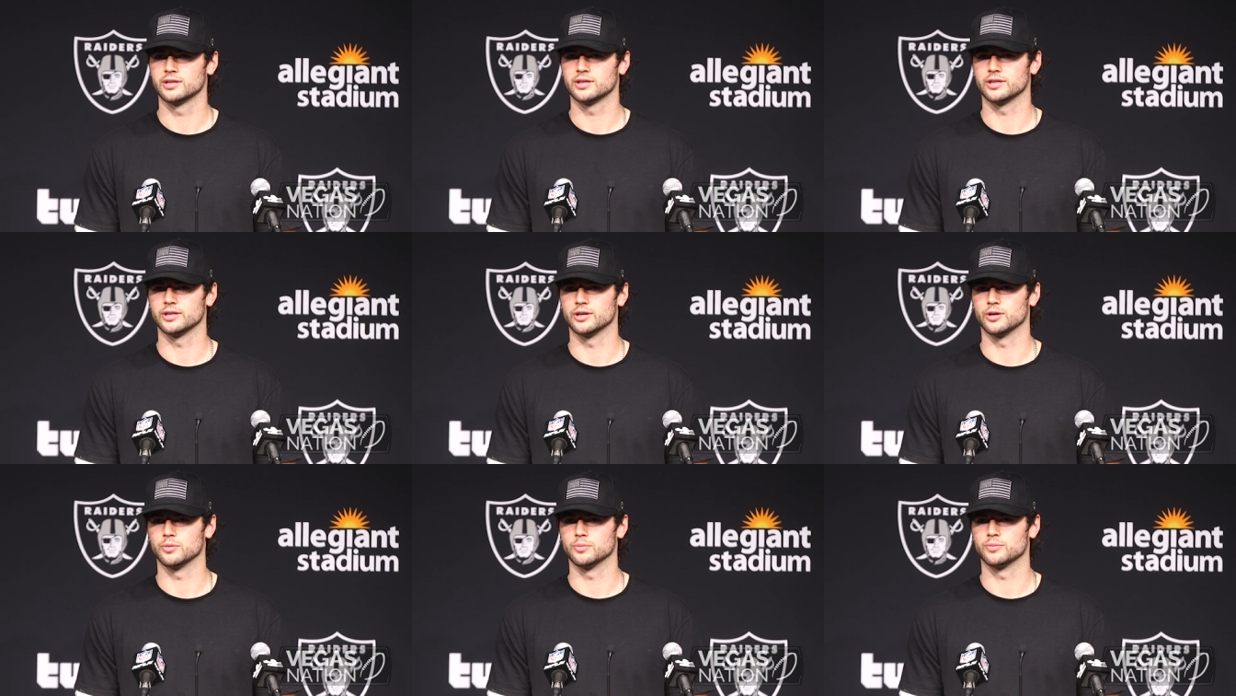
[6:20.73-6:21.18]

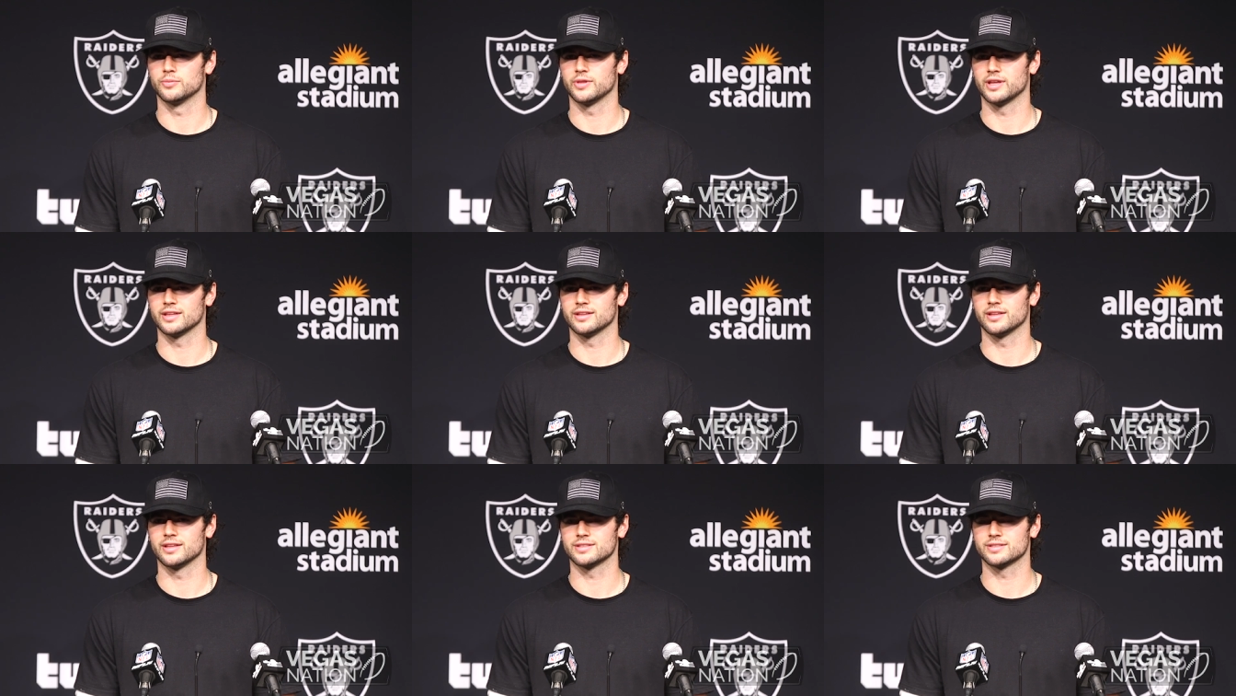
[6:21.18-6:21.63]
You know,
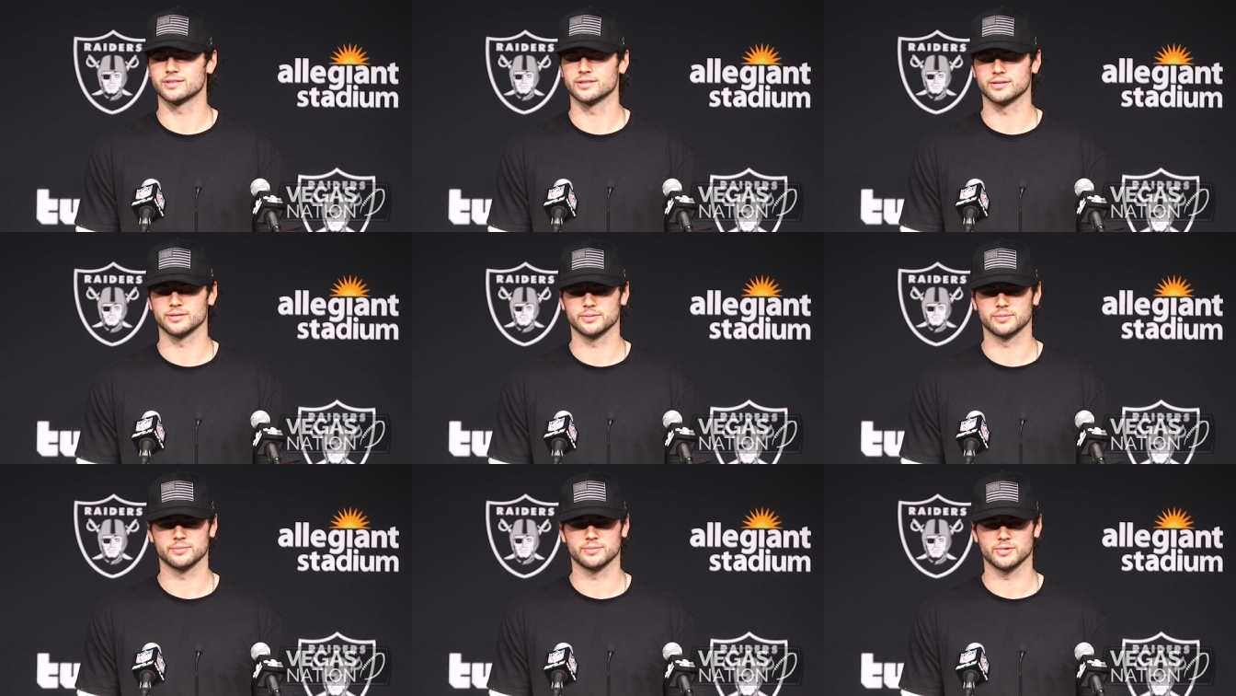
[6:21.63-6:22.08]
that's
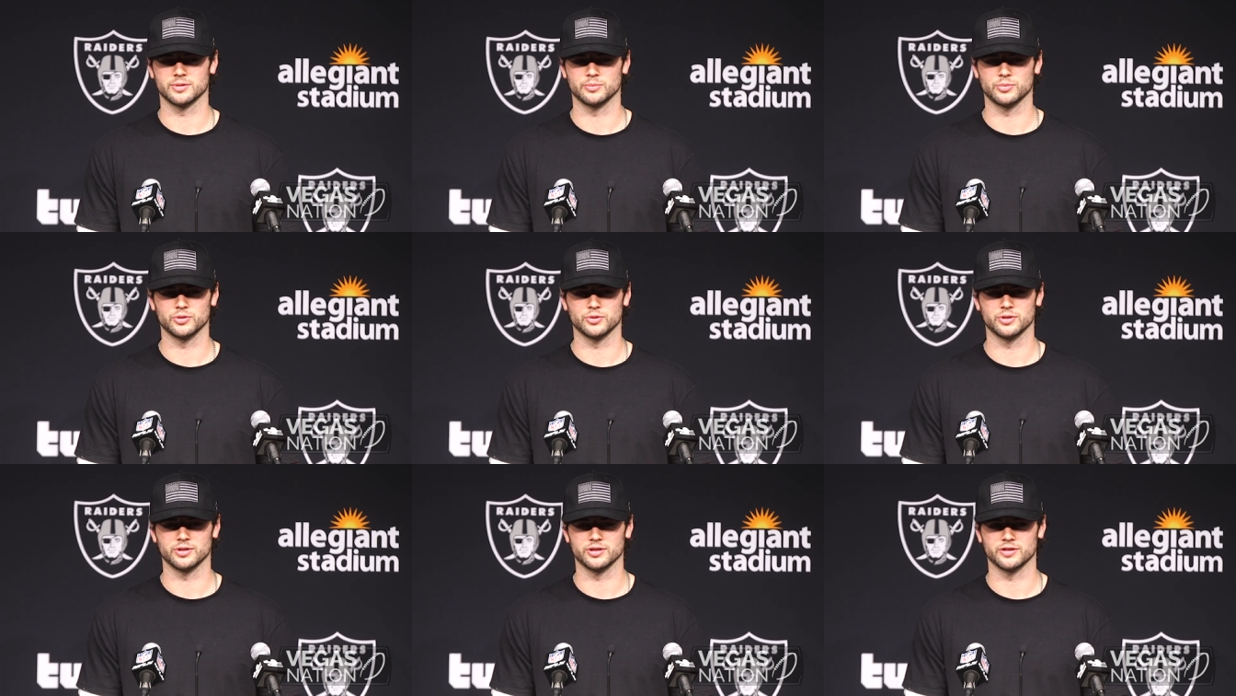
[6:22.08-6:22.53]
the
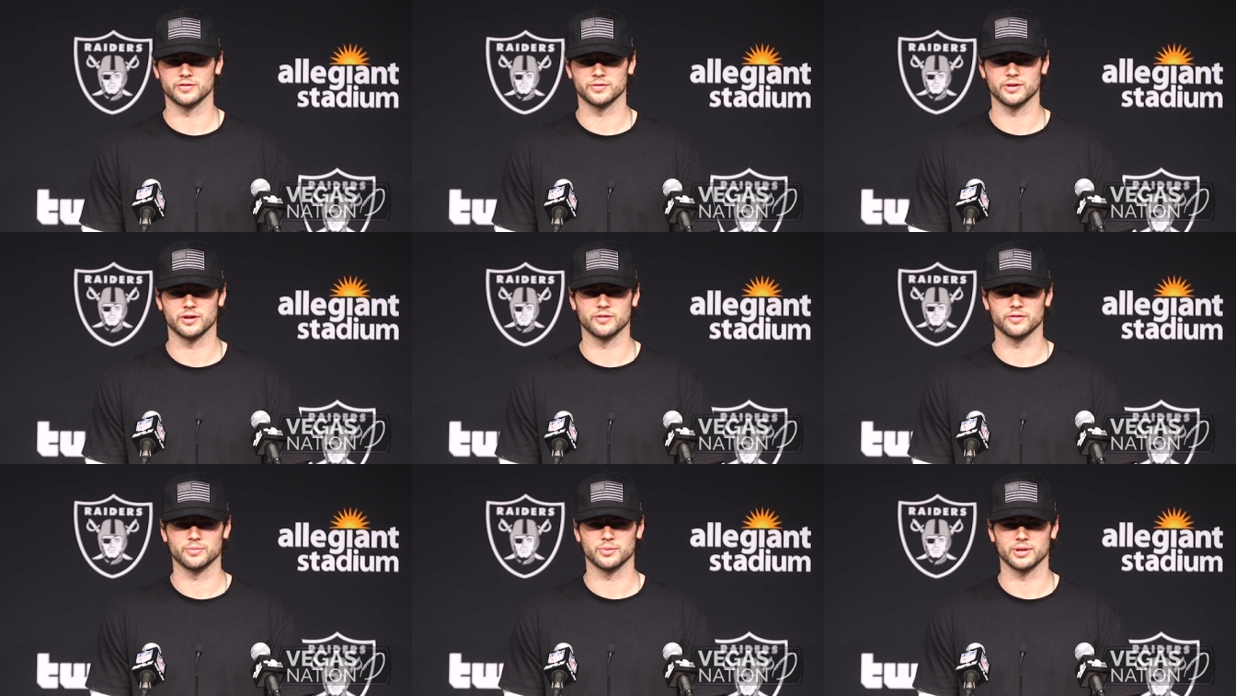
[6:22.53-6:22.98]
beauty
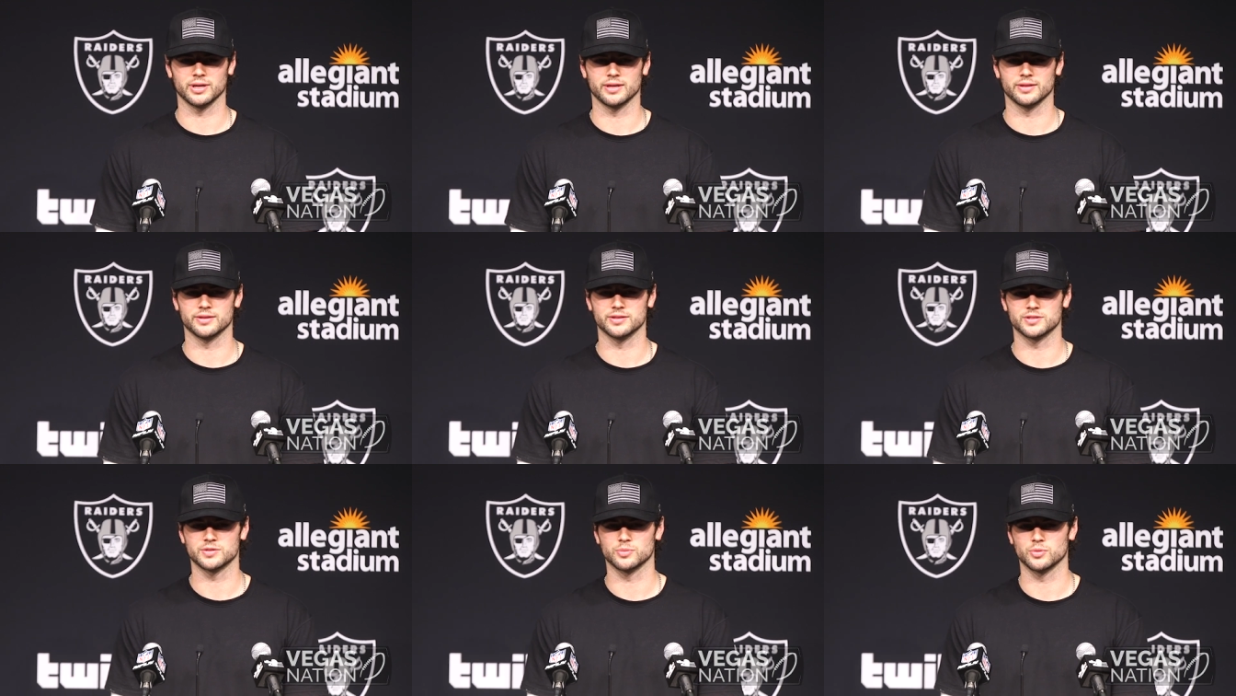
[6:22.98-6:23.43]
of
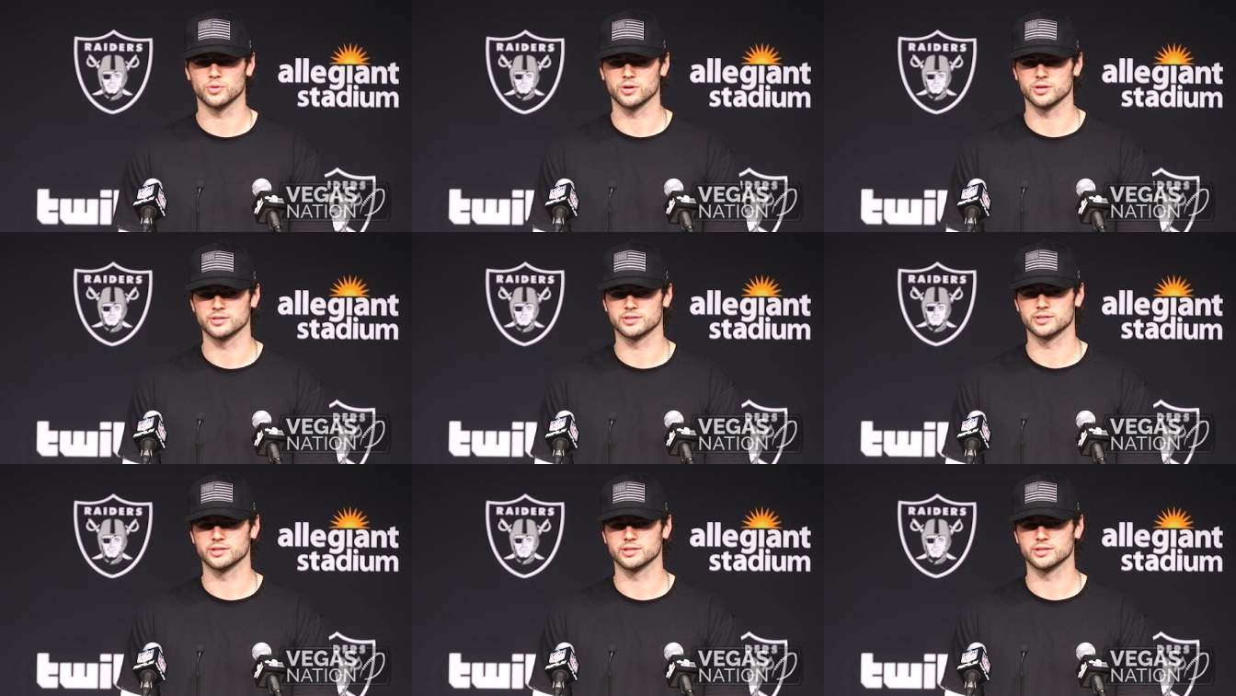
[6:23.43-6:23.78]
playing this sport.